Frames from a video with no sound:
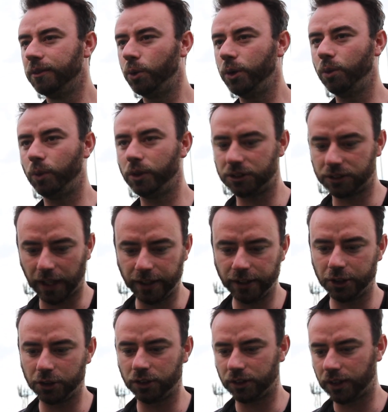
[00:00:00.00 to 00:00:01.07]
We
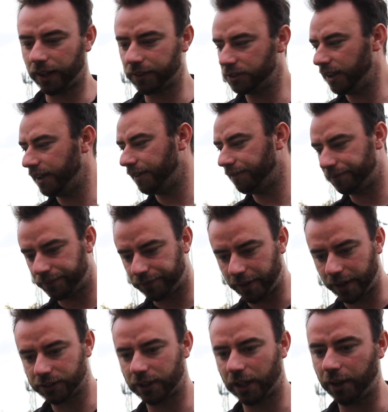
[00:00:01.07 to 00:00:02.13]
stand in, I said
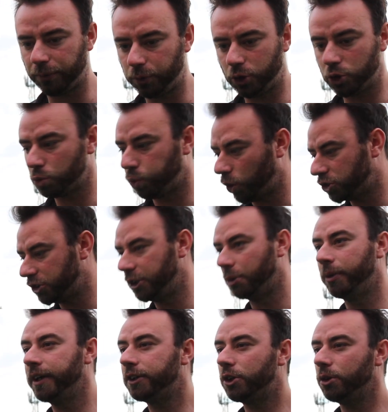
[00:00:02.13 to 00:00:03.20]
first half, you're just watching
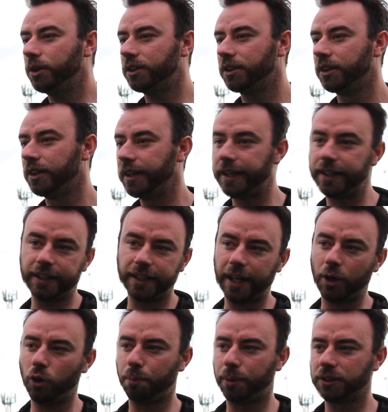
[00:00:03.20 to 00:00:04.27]
your mate do it, in and
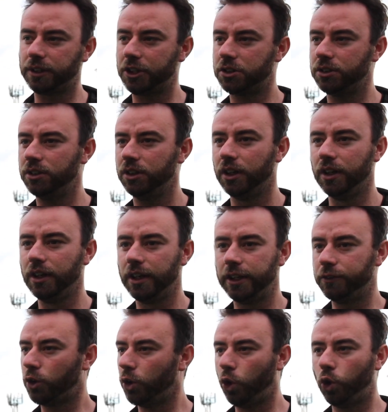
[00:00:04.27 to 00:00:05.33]
out of possession. And
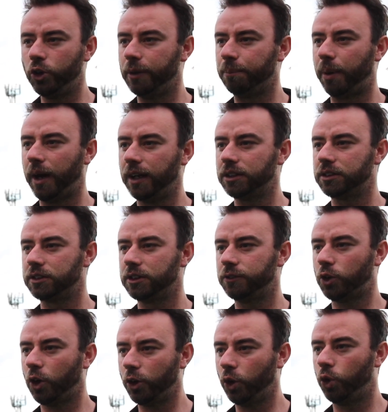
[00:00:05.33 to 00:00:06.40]
you've got to hunt in packs.
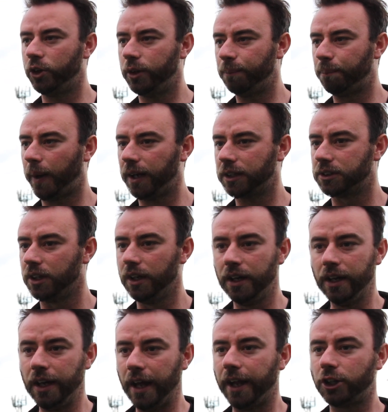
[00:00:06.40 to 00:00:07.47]

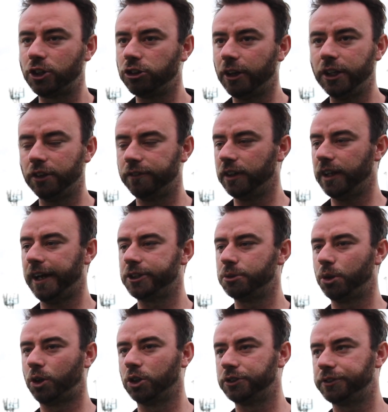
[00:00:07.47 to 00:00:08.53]
And credit to the lads,
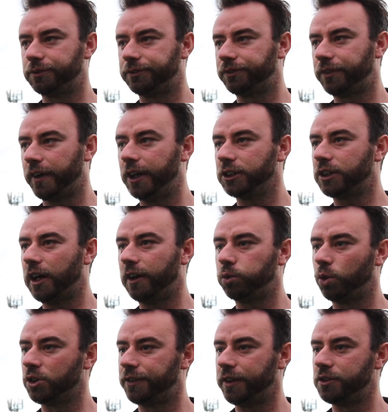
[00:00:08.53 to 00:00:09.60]
because first half,
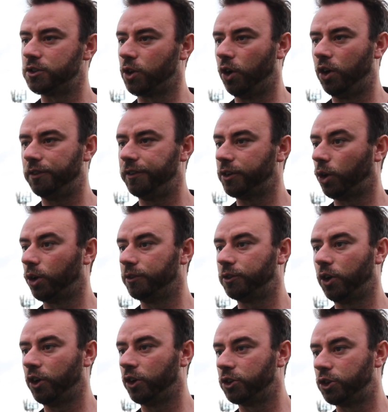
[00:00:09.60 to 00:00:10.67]
once we've scored, we could have
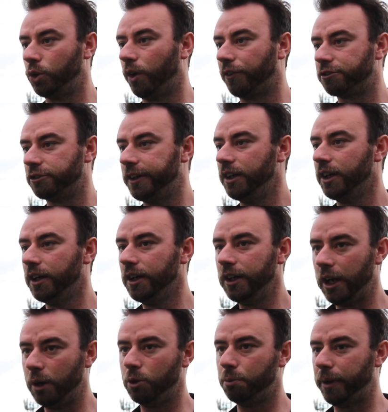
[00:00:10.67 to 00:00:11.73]
gone on 2 or 3.
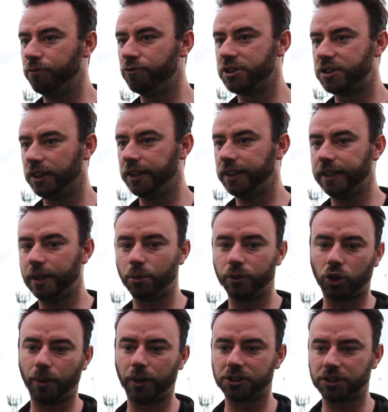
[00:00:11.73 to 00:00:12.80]
And we've been resilient, then
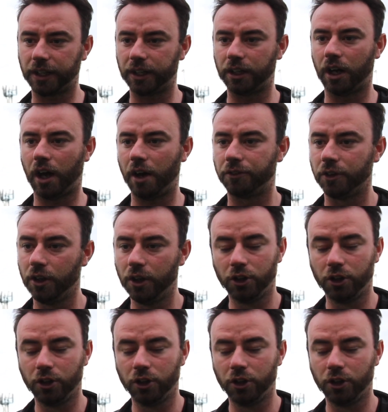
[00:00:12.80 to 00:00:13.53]
we've come out second half,